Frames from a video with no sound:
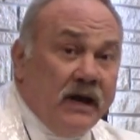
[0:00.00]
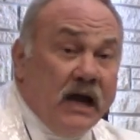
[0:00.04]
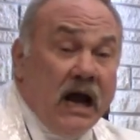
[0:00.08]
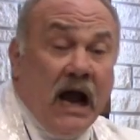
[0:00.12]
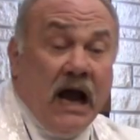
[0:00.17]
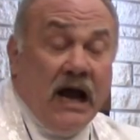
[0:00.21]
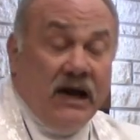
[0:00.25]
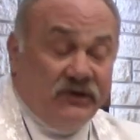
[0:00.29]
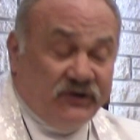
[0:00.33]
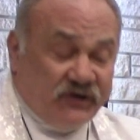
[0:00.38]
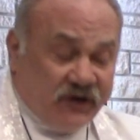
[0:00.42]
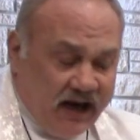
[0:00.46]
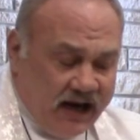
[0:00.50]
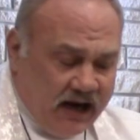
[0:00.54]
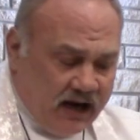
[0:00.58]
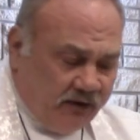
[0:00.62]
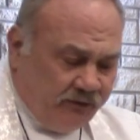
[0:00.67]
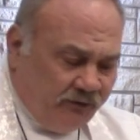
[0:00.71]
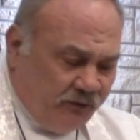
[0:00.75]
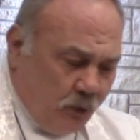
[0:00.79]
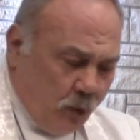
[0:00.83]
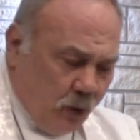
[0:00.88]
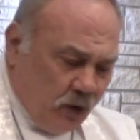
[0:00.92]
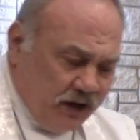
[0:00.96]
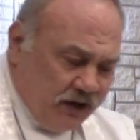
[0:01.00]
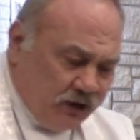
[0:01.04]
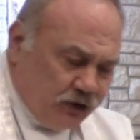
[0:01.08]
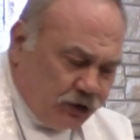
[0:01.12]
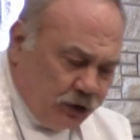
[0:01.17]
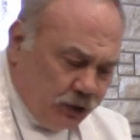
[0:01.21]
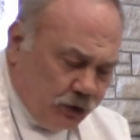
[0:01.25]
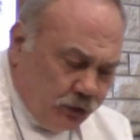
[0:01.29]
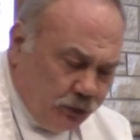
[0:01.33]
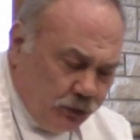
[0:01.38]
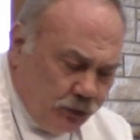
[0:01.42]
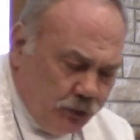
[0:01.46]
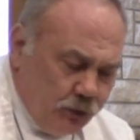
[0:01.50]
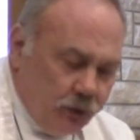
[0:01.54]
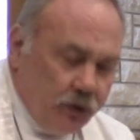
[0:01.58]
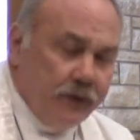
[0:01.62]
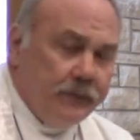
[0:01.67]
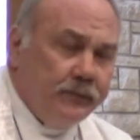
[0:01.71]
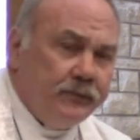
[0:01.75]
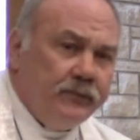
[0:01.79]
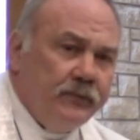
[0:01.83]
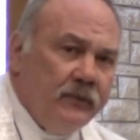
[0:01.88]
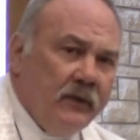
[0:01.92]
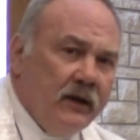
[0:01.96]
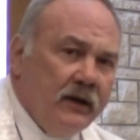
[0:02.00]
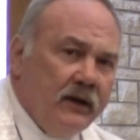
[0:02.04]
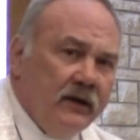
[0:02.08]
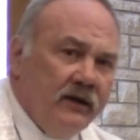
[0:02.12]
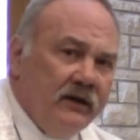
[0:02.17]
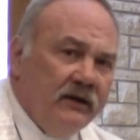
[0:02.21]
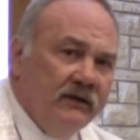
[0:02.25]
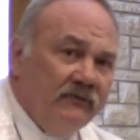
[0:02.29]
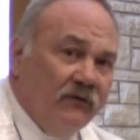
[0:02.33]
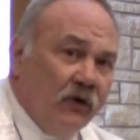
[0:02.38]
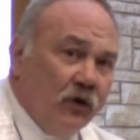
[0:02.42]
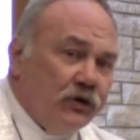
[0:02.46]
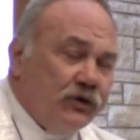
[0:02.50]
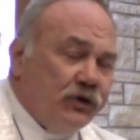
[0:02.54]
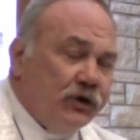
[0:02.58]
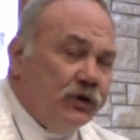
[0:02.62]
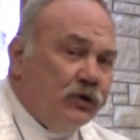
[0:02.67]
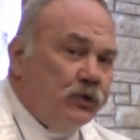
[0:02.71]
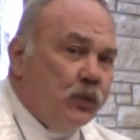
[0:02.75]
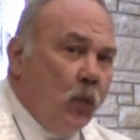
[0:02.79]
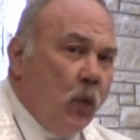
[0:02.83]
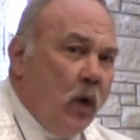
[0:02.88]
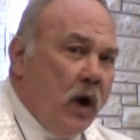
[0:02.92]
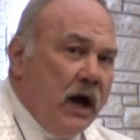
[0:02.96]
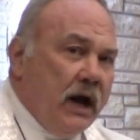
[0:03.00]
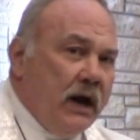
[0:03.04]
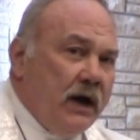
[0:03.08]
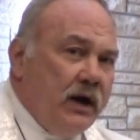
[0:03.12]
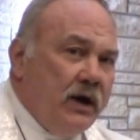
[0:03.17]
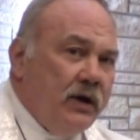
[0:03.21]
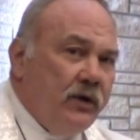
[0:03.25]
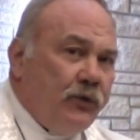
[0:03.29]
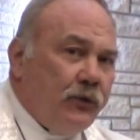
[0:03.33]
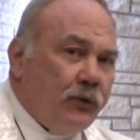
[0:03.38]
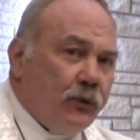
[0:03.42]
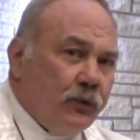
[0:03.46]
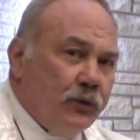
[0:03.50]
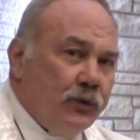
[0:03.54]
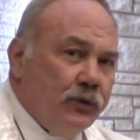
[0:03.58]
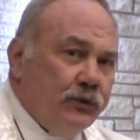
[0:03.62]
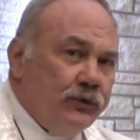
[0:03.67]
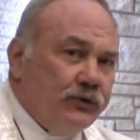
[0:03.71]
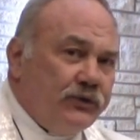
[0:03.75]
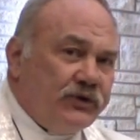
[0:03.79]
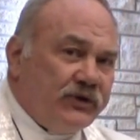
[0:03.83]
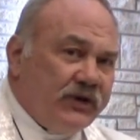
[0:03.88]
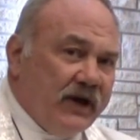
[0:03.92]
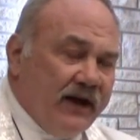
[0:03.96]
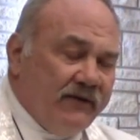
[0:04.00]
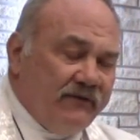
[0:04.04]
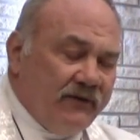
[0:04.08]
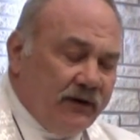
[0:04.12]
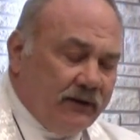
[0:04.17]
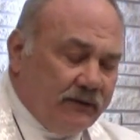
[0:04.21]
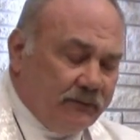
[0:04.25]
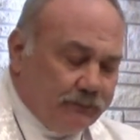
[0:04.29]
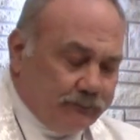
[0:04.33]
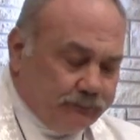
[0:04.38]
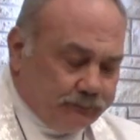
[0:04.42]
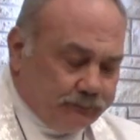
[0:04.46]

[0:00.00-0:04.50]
Isaiah 42, verses 1 through 7.